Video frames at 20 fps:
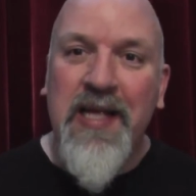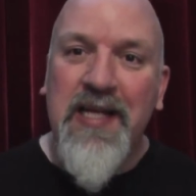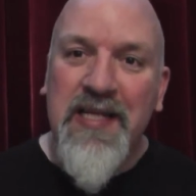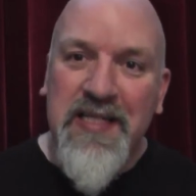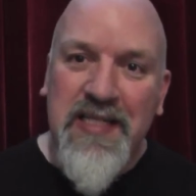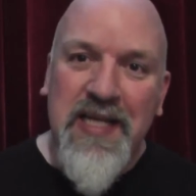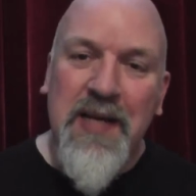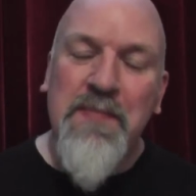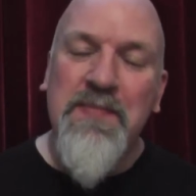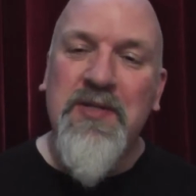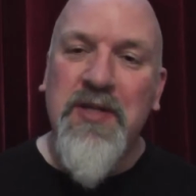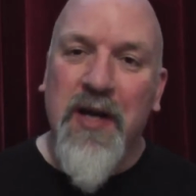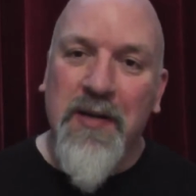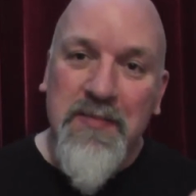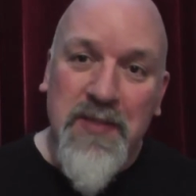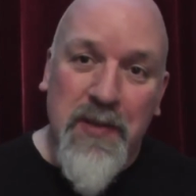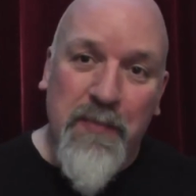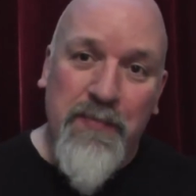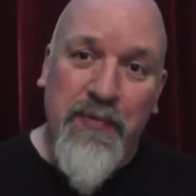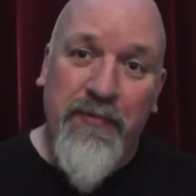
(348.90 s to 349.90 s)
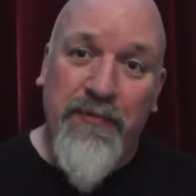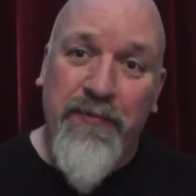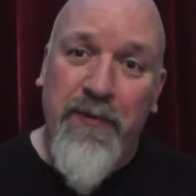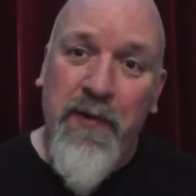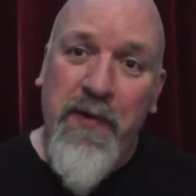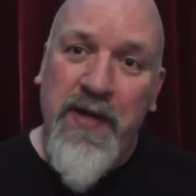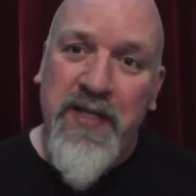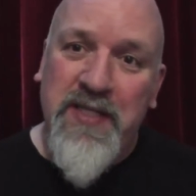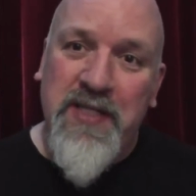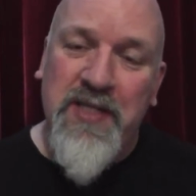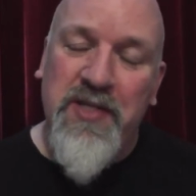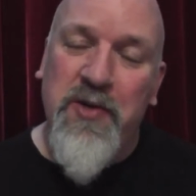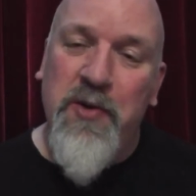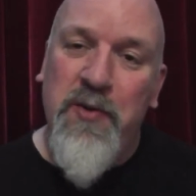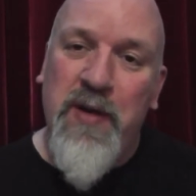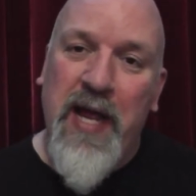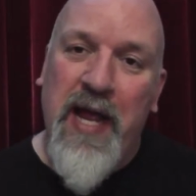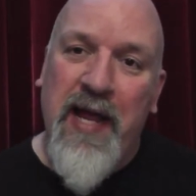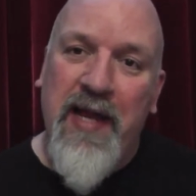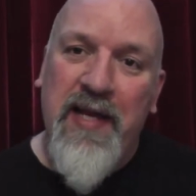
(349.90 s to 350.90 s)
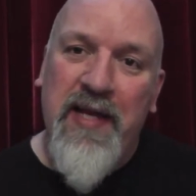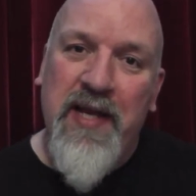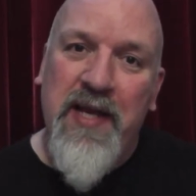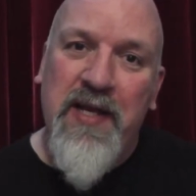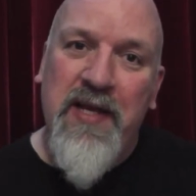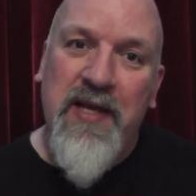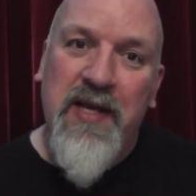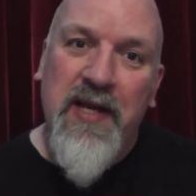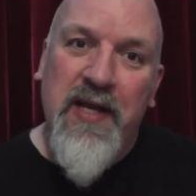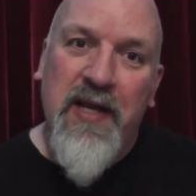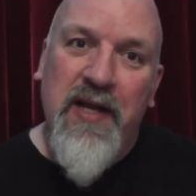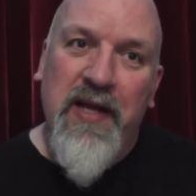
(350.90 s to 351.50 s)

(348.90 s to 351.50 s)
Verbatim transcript: Sometimes I prefer it to do that than